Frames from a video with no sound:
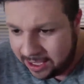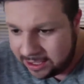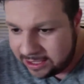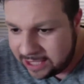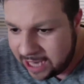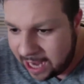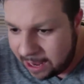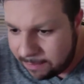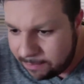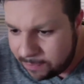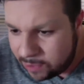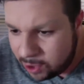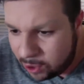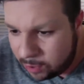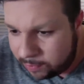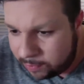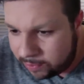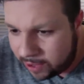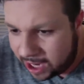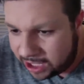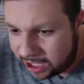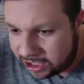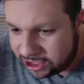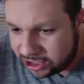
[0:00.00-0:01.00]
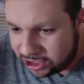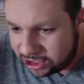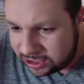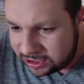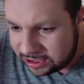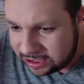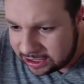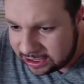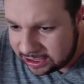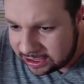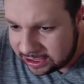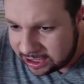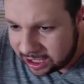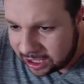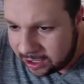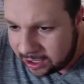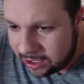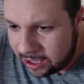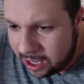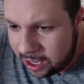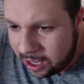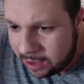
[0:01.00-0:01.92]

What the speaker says: Tap your brush, sister.